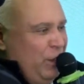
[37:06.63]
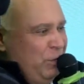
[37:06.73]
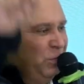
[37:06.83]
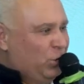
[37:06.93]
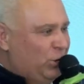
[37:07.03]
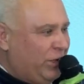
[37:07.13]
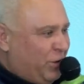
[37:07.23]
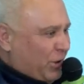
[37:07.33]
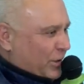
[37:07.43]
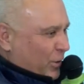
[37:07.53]
A kid made
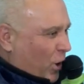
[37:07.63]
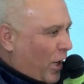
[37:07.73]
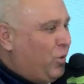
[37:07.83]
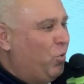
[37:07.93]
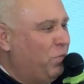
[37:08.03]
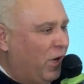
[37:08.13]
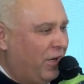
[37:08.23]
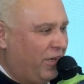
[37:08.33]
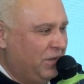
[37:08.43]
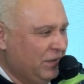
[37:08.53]
that drawing, and we put
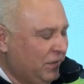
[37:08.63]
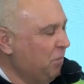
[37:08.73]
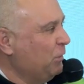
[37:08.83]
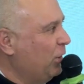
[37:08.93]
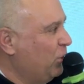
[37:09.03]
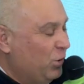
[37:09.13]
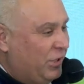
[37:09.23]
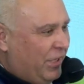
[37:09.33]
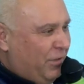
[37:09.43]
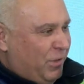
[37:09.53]
it, yeah, and she says,
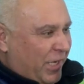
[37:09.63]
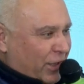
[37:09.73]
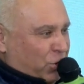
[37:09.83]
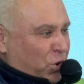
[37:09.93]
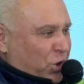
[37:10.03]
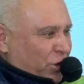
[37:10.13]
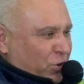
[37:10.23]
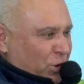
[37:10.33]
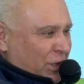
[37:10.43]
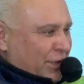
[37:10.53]
the kid
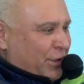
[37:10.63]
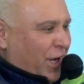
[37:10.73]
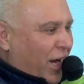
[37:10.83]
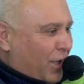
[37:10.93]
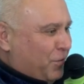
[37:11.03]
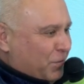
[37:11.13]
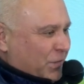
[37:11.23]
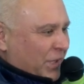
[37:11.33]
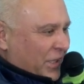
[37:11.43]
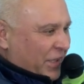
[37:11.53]
said, this is
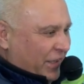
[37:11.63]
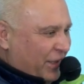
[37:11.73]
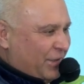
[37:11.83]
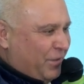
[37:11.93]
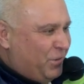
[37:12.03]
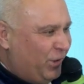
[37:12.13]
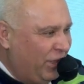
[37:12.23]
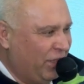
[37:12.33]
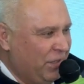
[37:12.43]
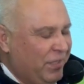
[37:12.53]
Akubara, like, yeah,
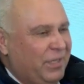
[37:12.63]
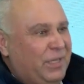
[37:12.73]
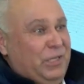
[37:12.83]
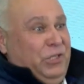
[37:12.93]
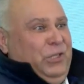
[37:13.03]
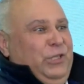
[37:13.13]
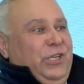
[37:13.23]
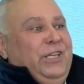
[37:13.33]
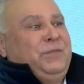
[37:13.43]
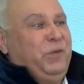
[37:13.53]
this is the condition
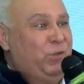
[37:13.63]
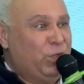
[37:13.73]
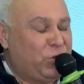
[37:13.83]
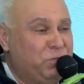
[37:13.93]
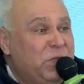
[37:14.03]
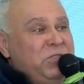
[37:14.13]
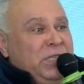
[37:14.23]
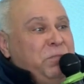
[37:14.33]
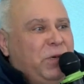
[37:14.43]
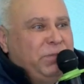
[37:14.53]

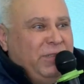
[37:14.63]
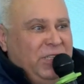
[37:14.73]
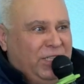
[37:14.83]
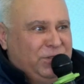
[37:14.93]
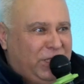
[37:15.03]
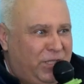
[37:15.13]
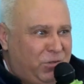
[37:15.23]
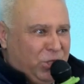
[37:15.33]
with a trauma, yeah.